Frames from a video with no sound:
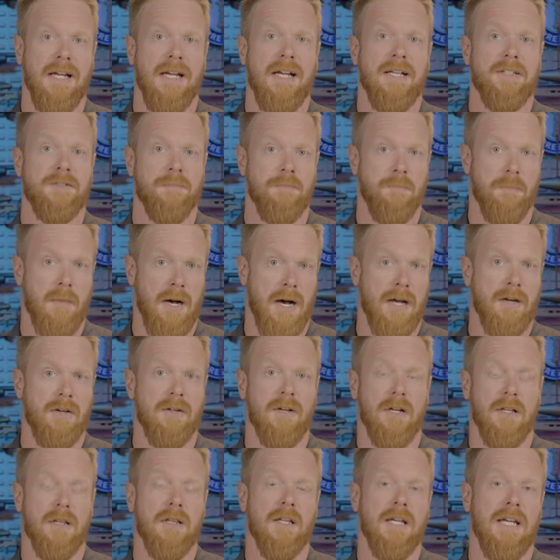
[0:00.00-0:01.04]
It's
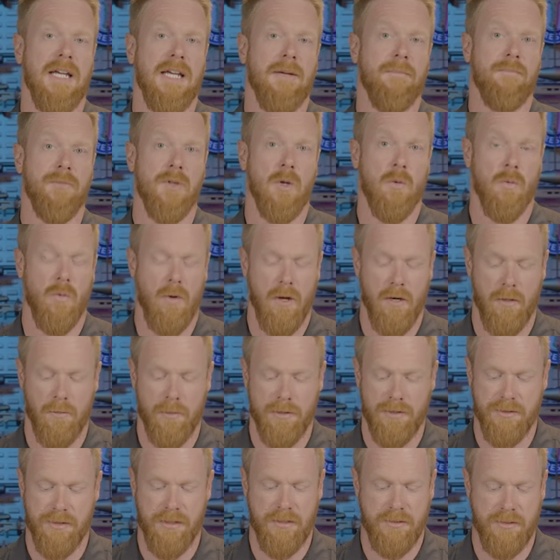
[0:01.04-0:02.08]
moderately water
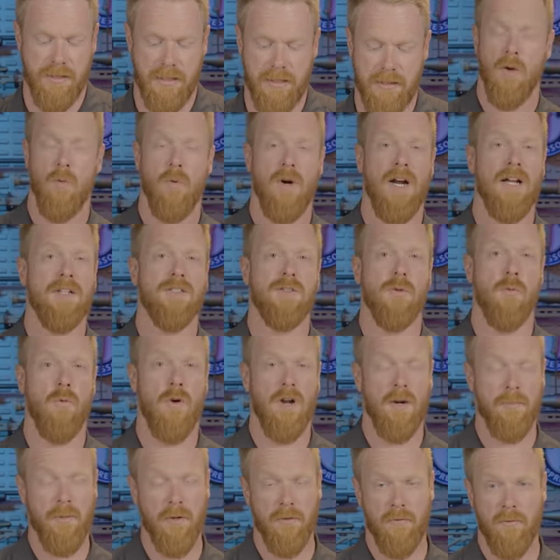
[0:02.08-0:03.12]
resistant. Whereas the
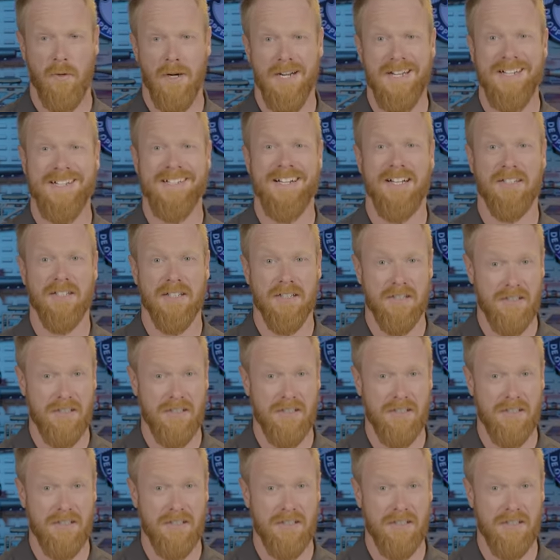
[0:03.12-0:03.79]
waterproof rating on the